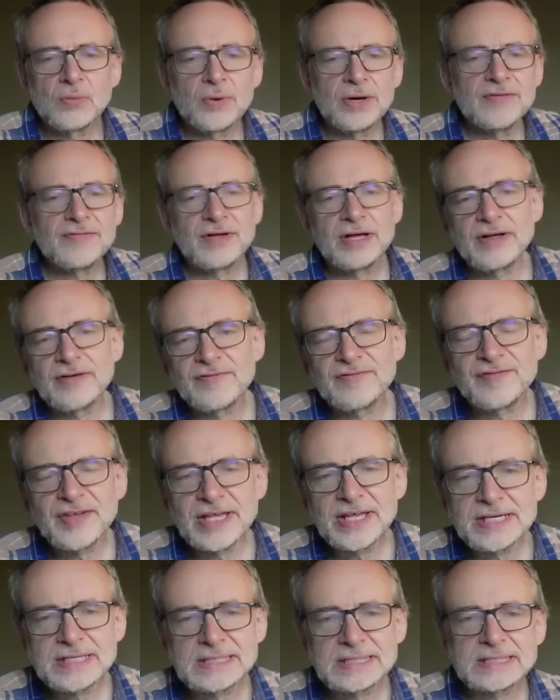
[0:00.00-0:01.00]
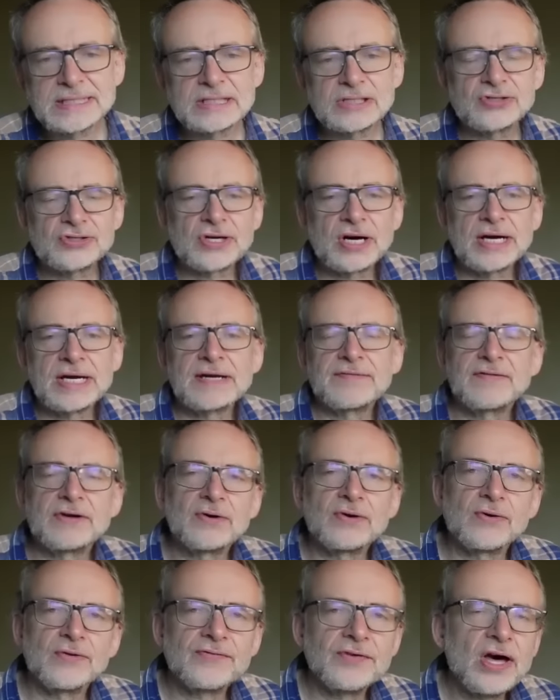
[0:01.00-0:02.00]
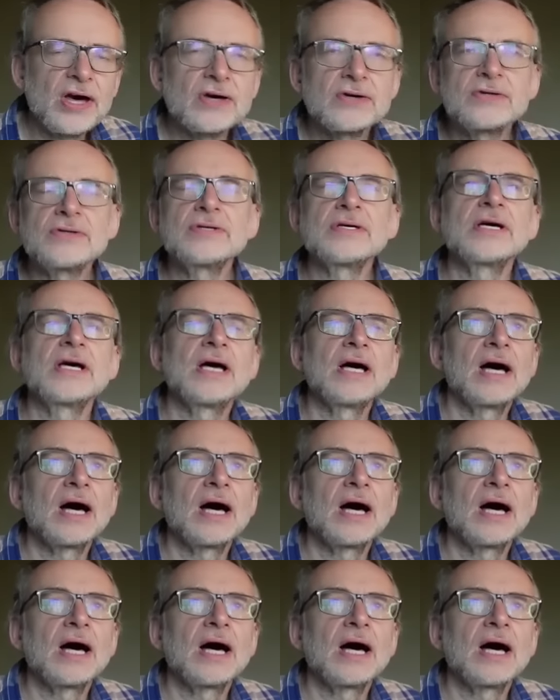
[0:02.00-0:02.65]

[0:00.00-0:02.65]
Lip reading: with Venus trine the North Node,